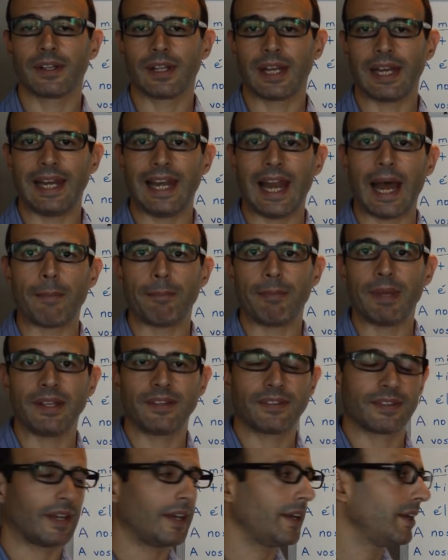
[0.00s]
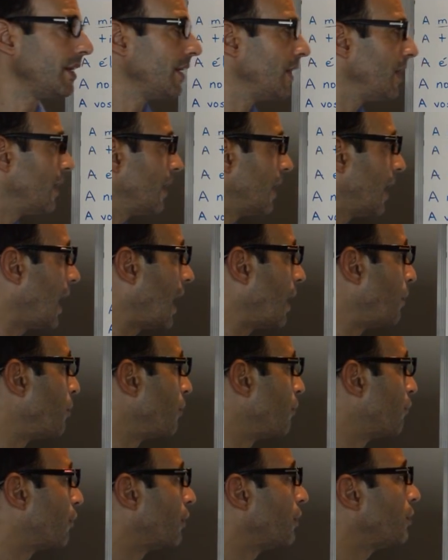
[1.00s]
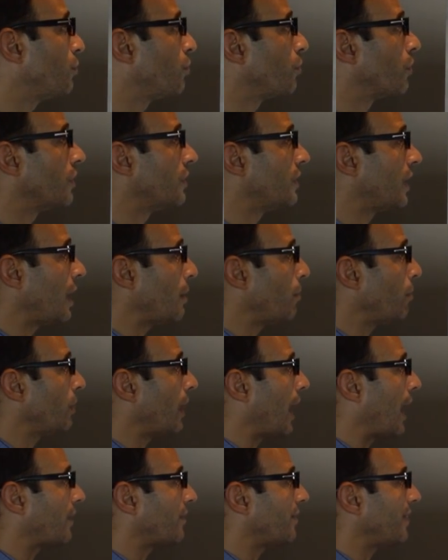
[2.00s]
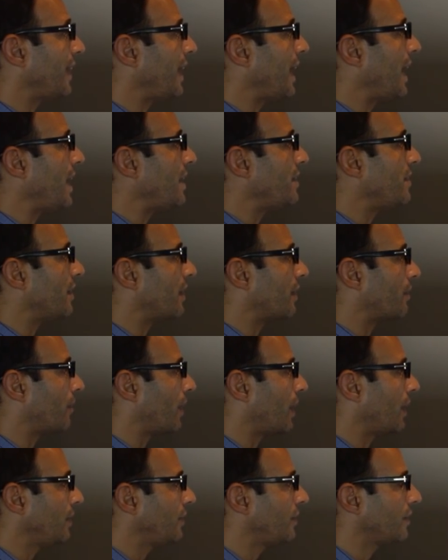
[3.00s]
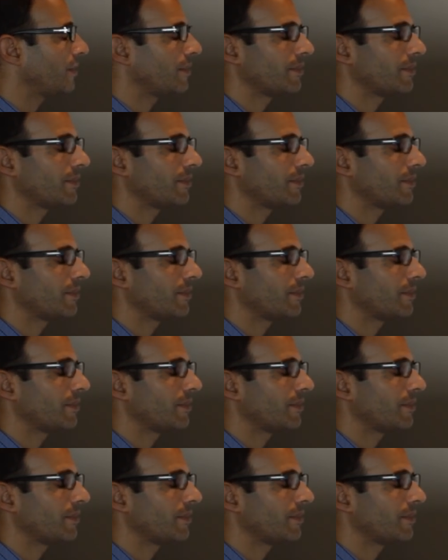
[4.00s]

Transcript: la mesa, I refer to the table as ella, right?